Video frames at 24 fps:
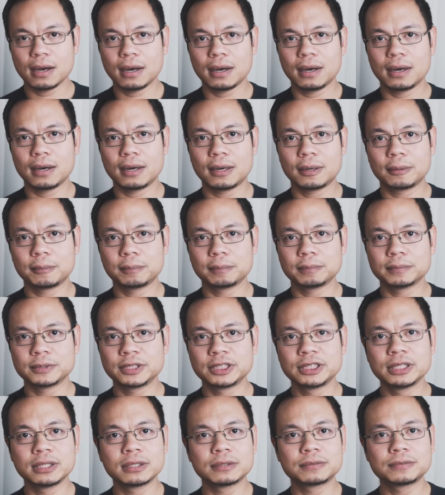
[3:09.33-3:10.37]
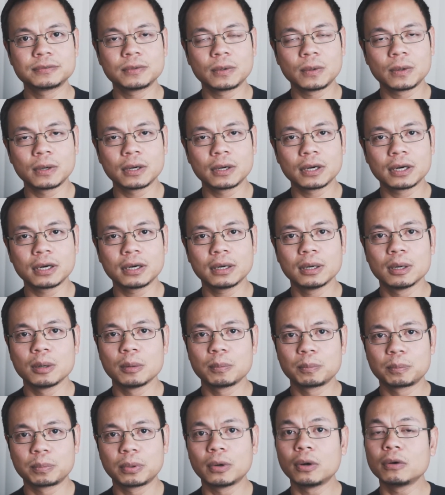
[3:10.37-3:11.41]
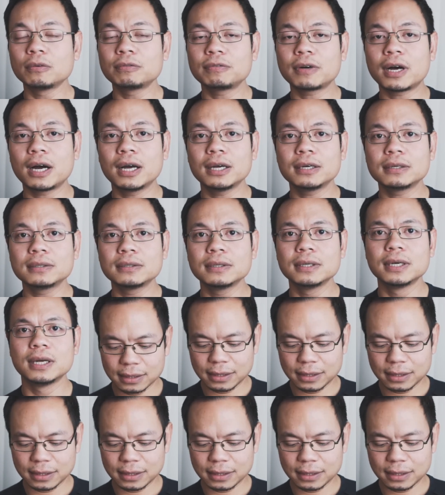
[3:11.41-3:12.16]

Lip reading: Cine 4 profile.